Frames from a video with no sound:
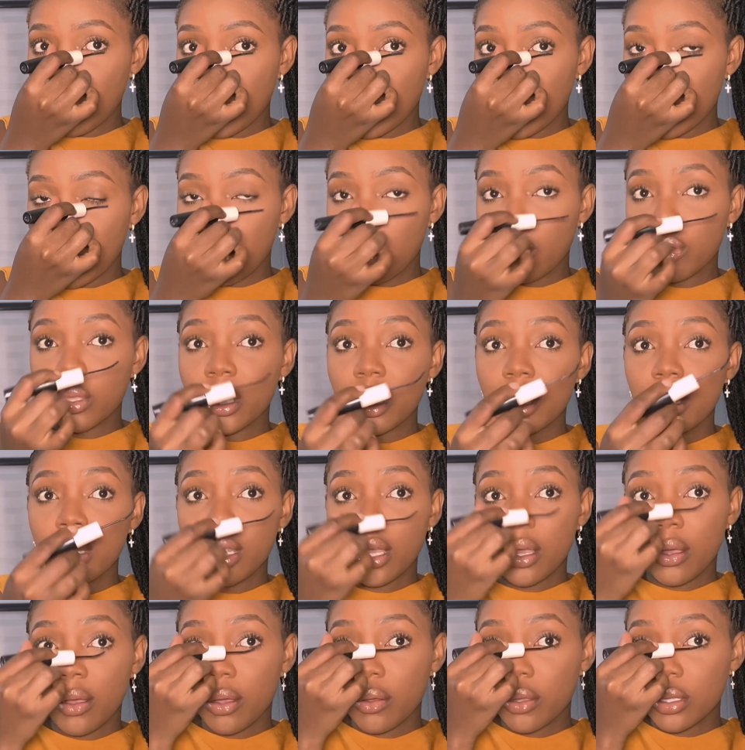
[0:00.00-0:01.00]
Okay,
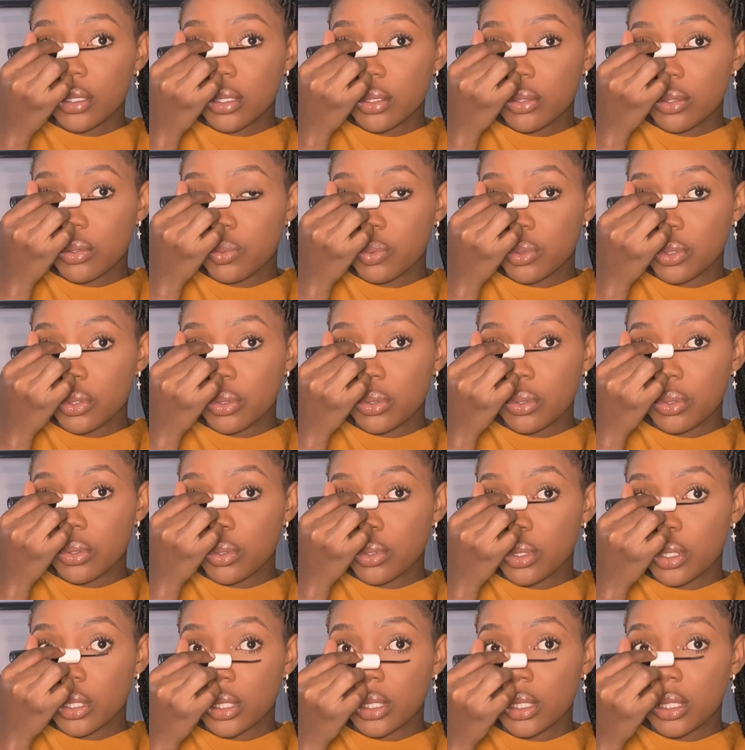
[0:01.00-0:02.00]
now I wasn't supposed to do
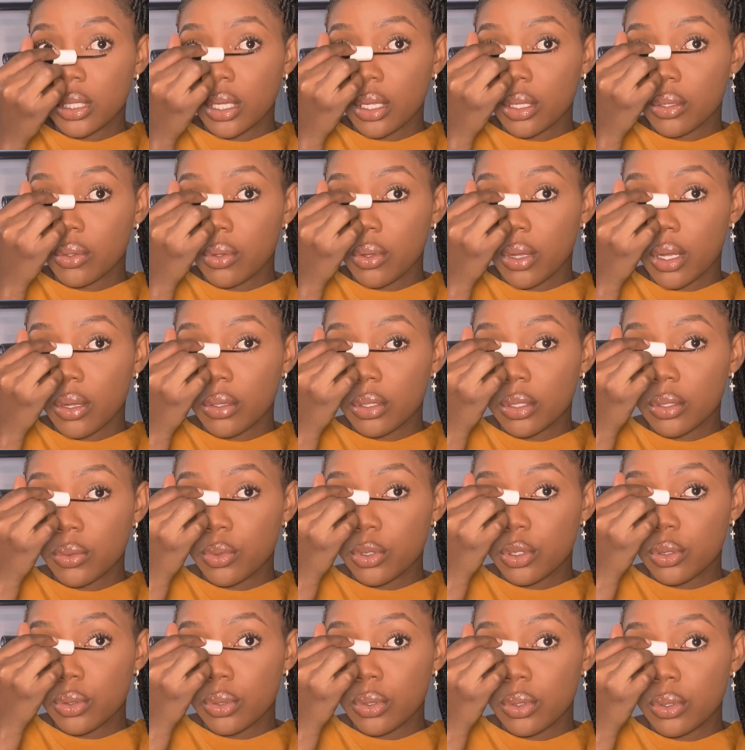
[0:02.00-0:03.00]
this here though. I was
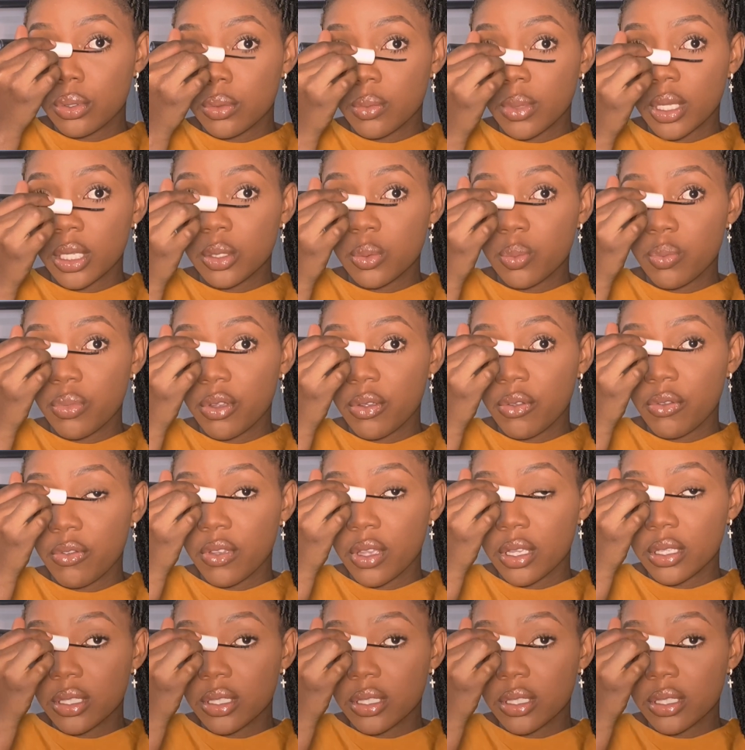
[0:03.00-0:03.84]
supposed to use my spray first.